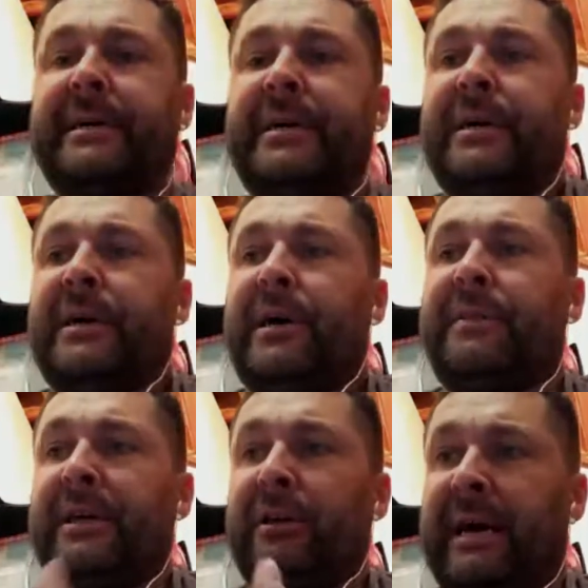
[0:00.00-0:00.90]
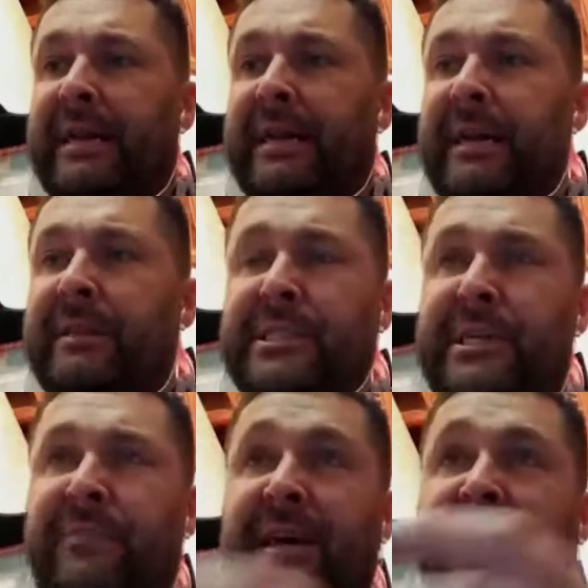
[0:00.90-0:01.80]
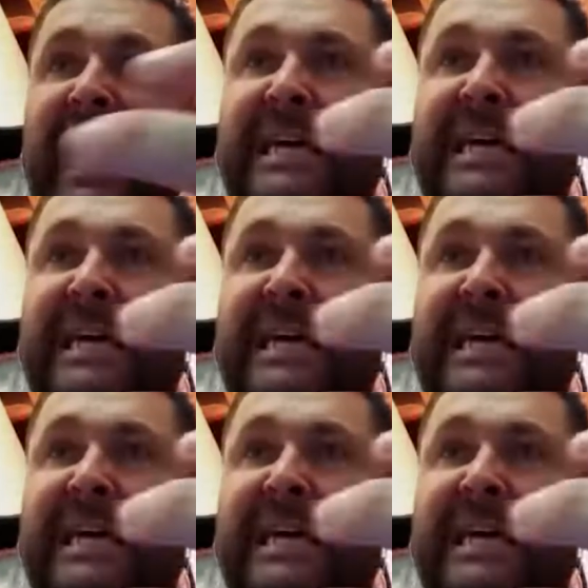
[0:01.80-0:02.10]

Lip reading: on the internet and the stuff that has